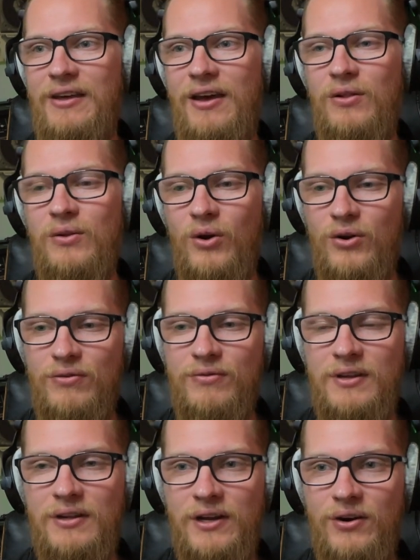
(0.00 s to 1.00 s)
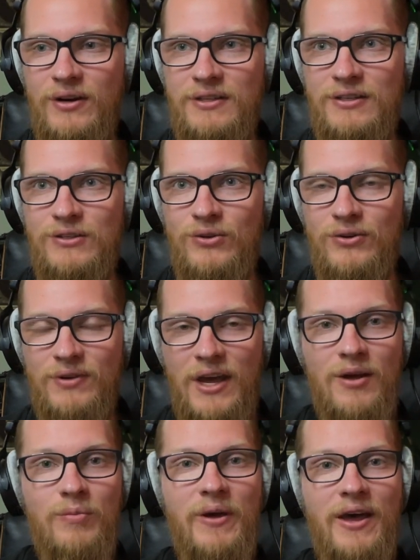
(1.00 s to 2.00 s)
A lot of the lyrics are sort of
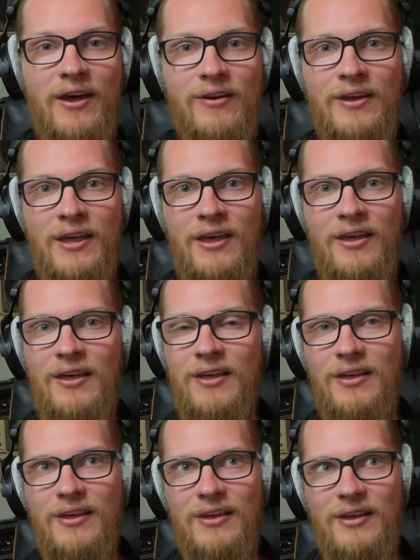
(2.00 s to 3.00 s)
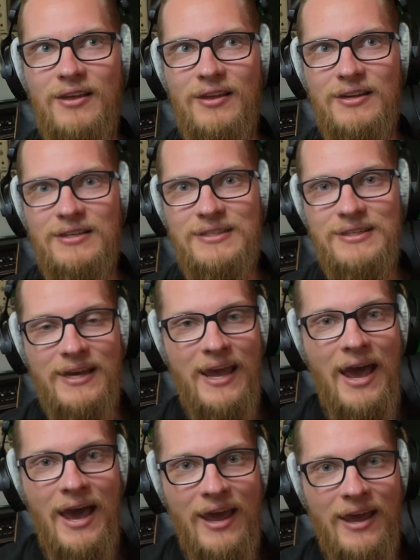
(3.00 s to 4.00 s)
about
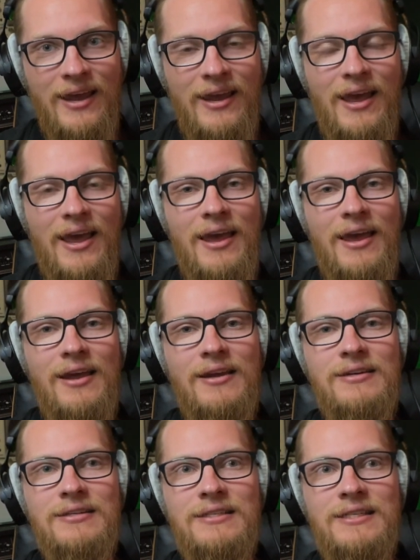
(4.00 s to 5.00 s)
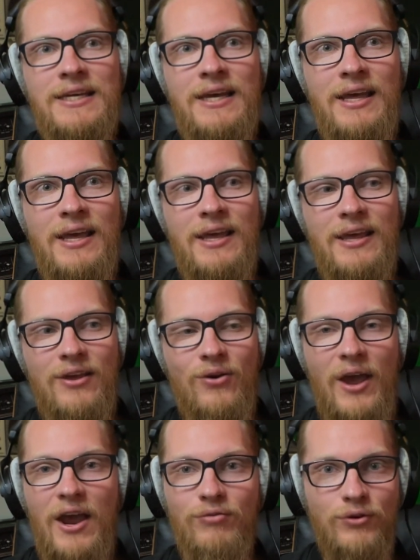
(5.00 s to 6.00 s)
decay and
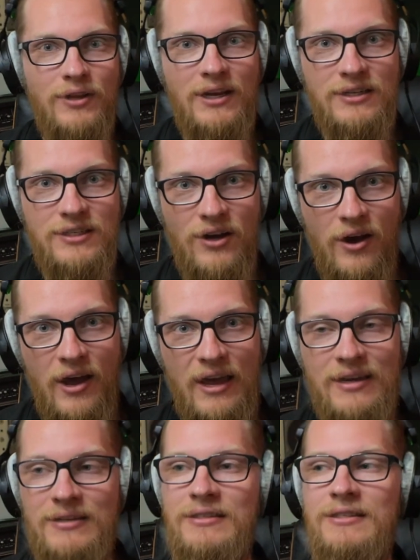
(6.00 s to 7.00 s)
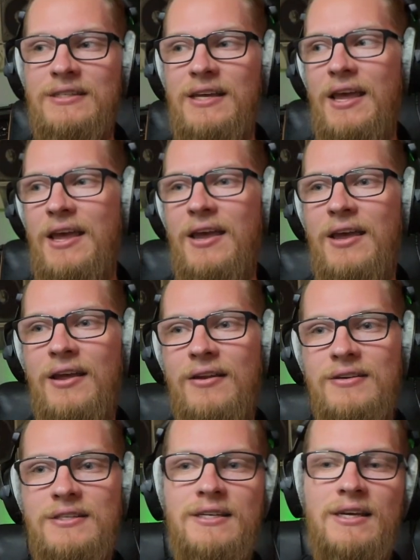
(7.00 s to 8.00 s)
everything dies
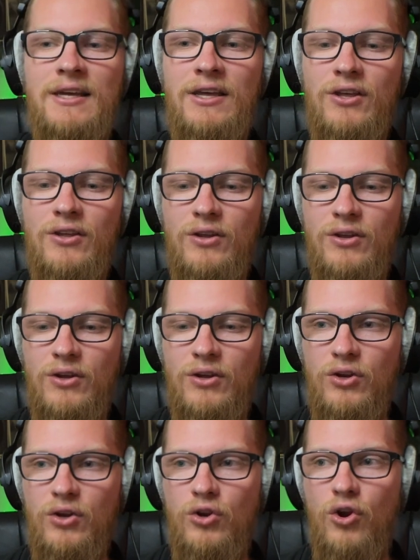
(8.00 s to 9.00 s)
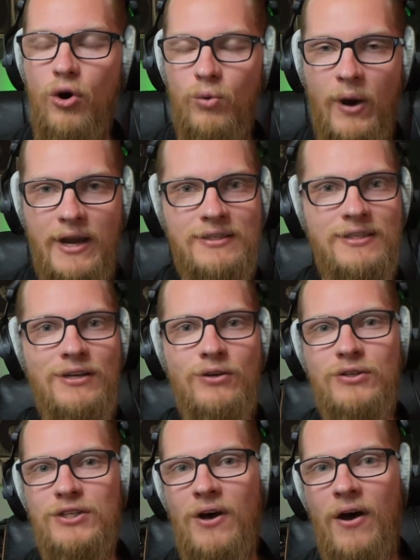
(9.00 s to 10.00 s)
and not wasting
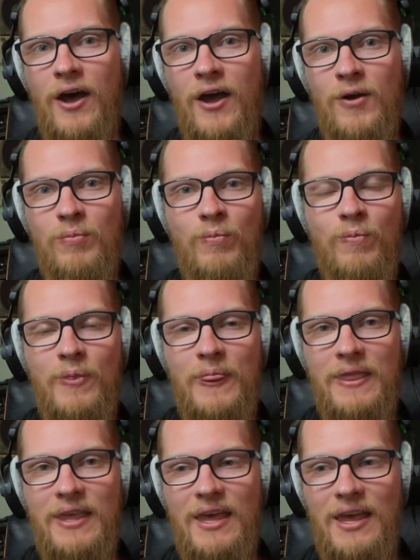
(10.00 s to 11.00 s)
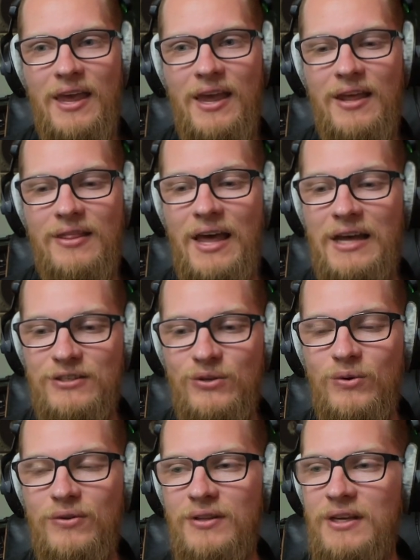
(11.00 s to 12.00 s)
your time and that
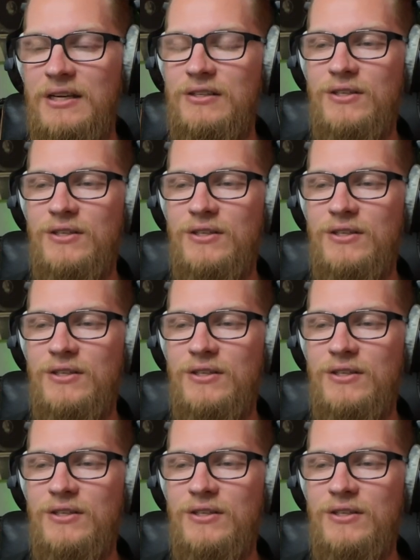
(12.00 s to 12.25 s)
sort of thing.